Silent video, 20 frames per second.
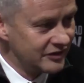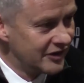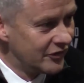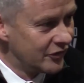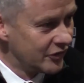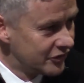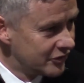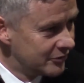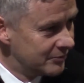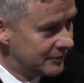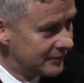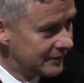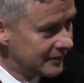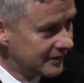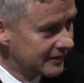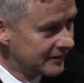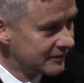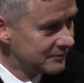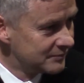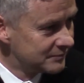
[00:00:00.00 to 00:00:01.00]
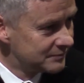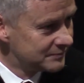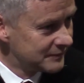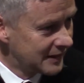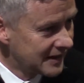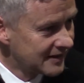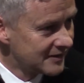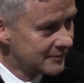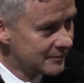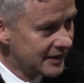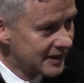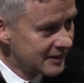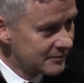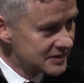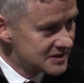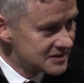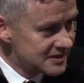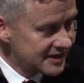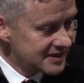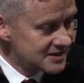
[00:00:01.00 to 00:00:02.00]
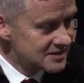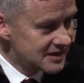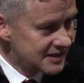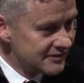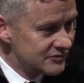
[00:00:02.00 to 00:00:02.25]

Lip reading: of their rhythm and make them make mistakes